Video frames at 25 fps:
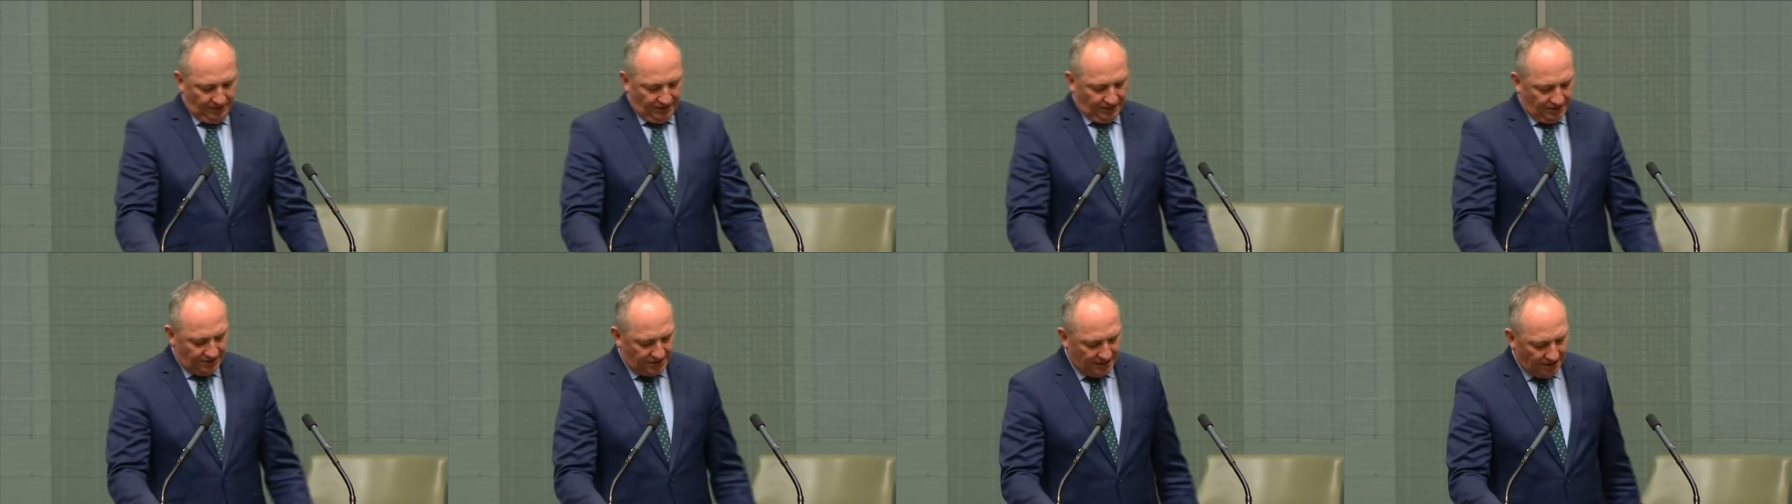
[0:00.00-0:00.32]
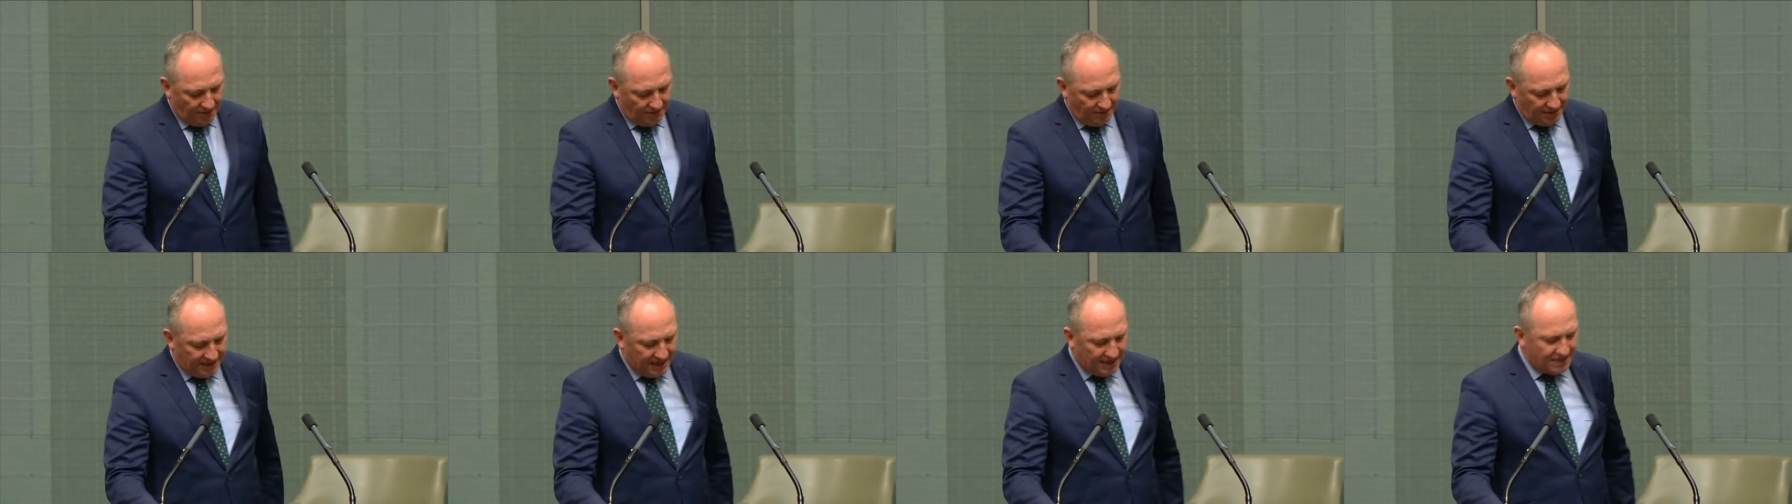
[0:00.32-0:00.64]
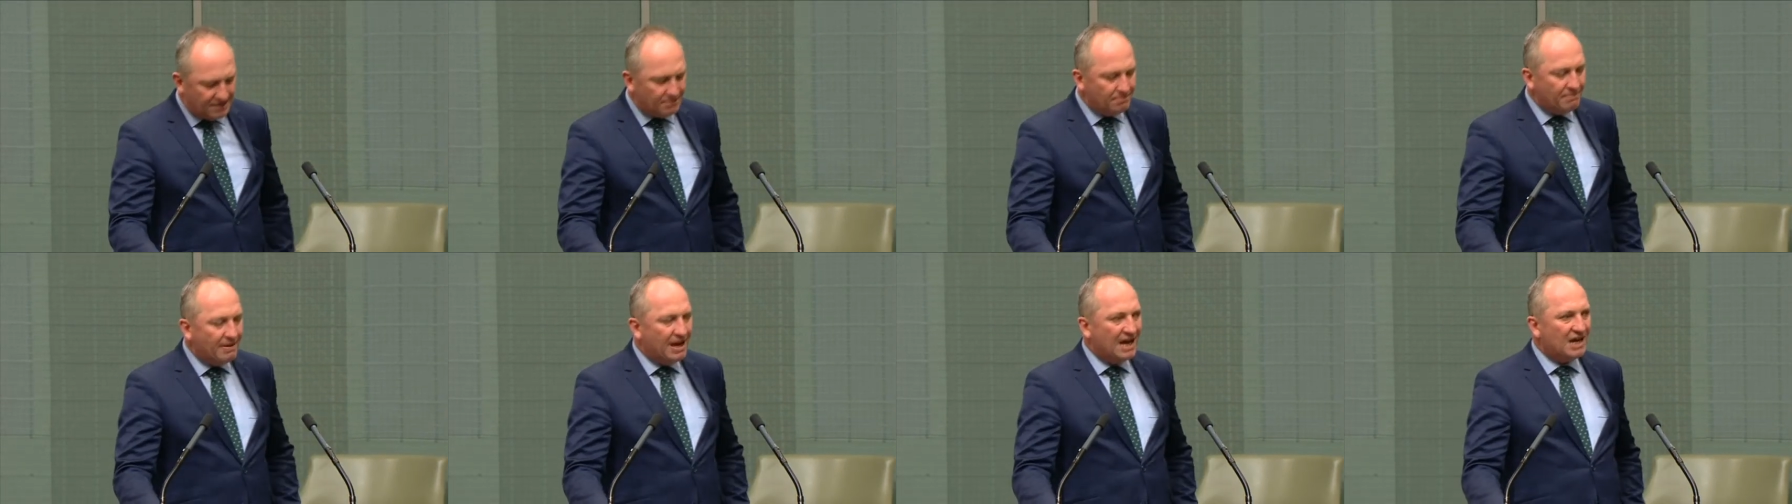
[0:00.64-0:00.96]
So it
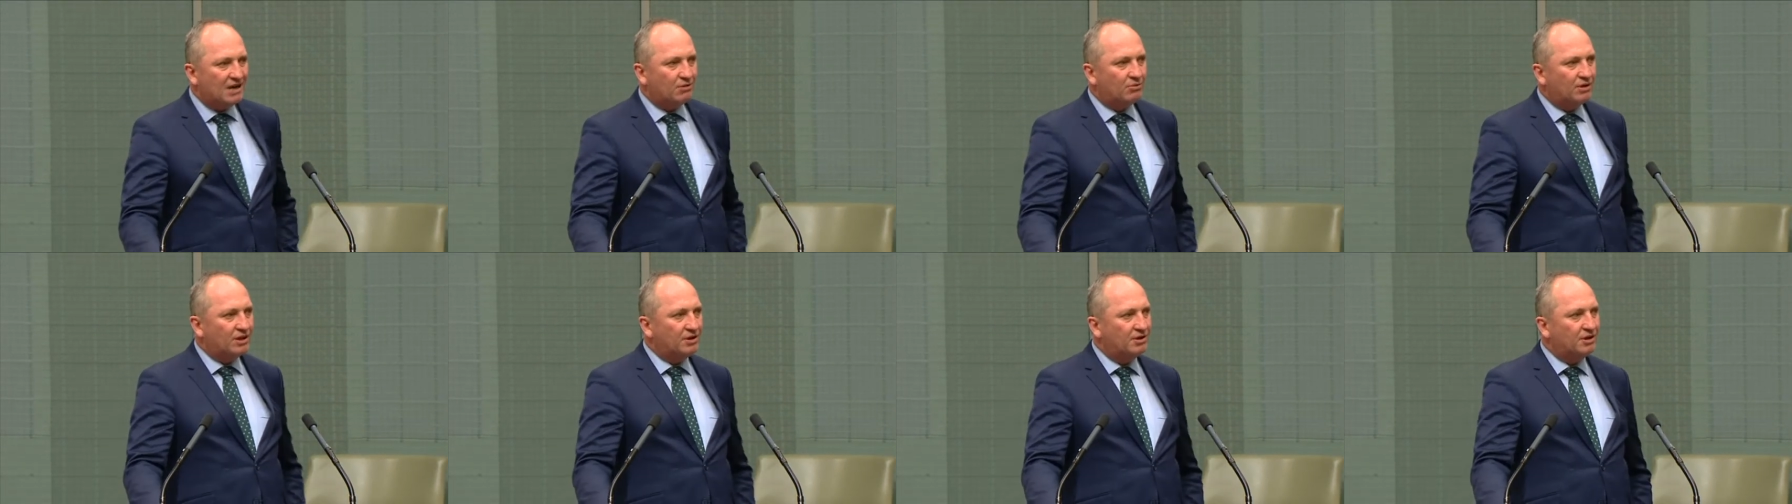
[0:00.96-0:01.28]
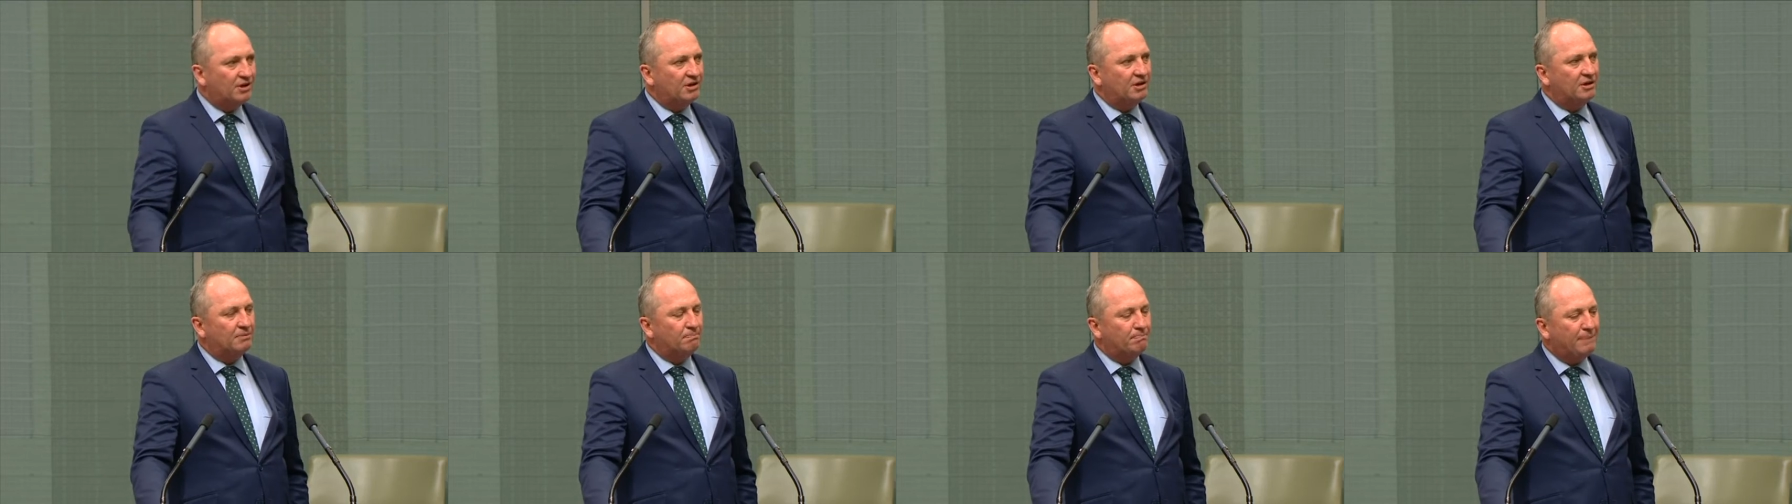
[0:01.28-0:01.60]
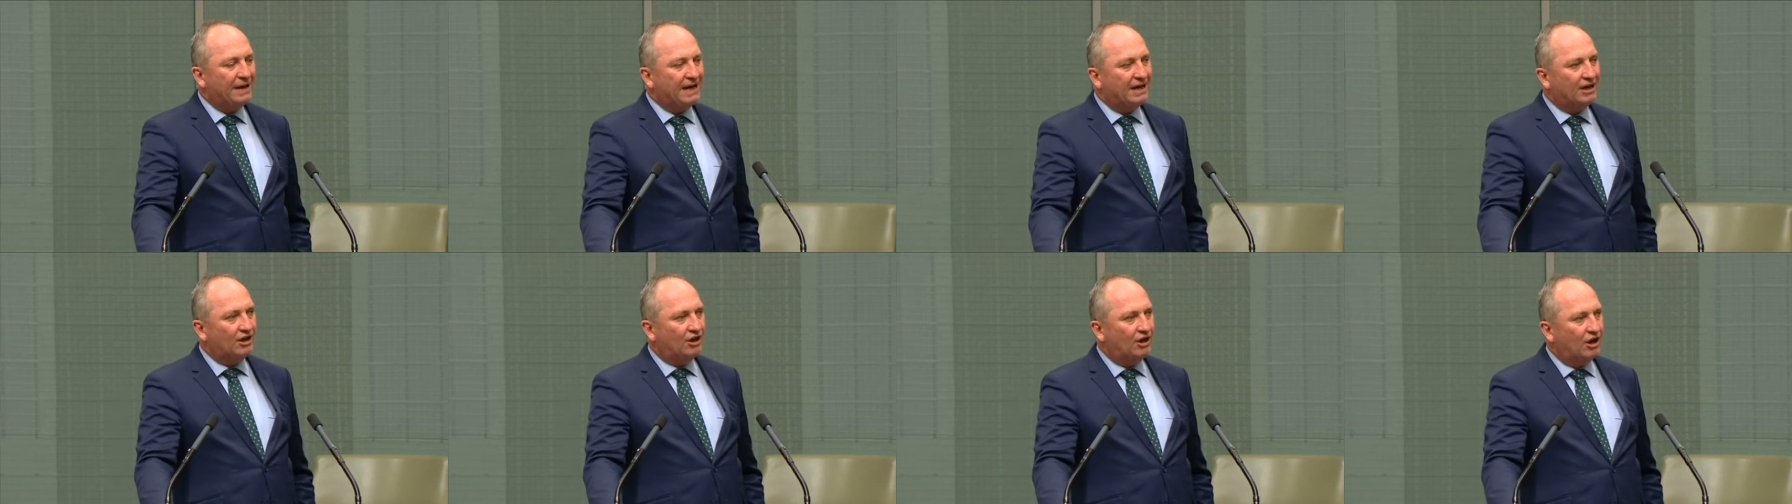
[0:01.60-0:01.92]
doesn't matter whether you're at
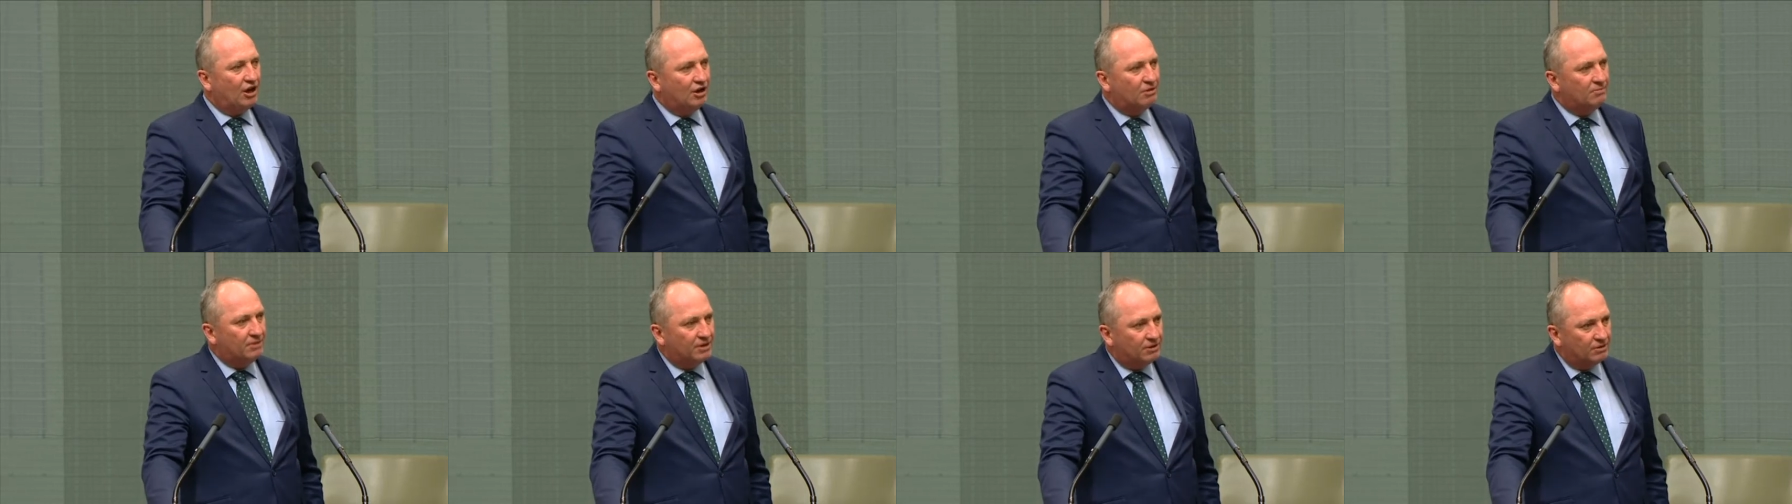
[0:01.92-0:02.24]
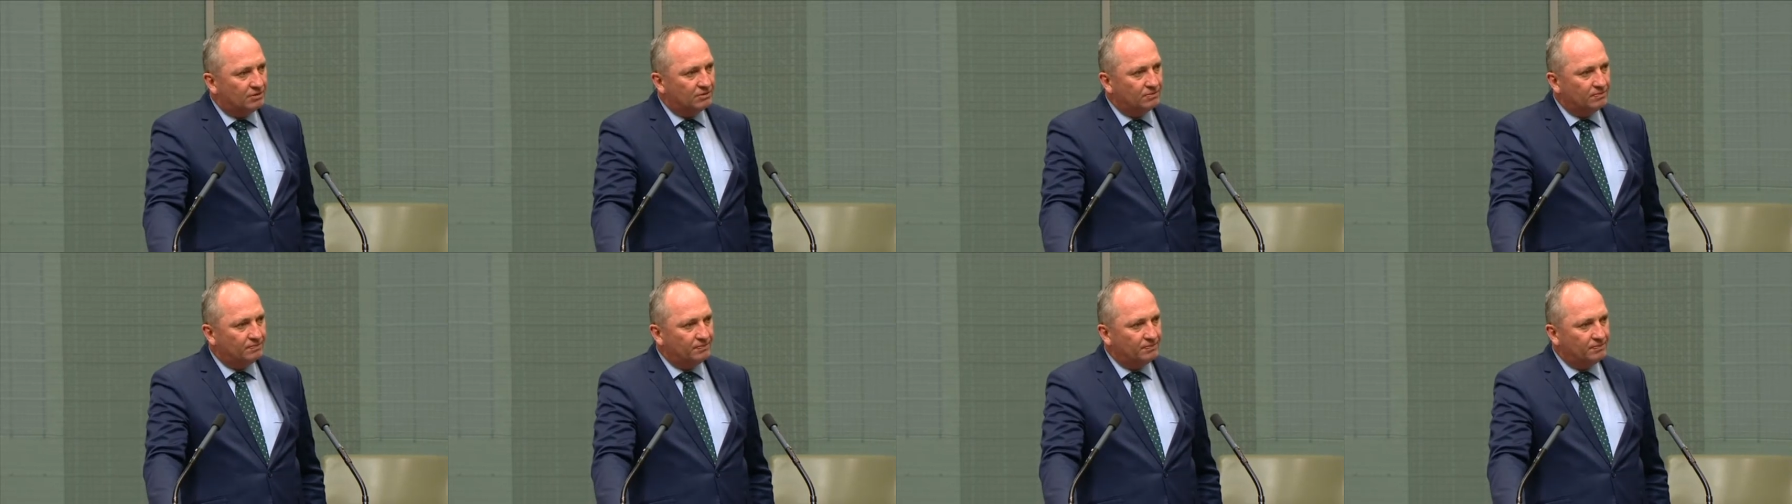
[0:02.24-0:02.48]
Ben Lomond,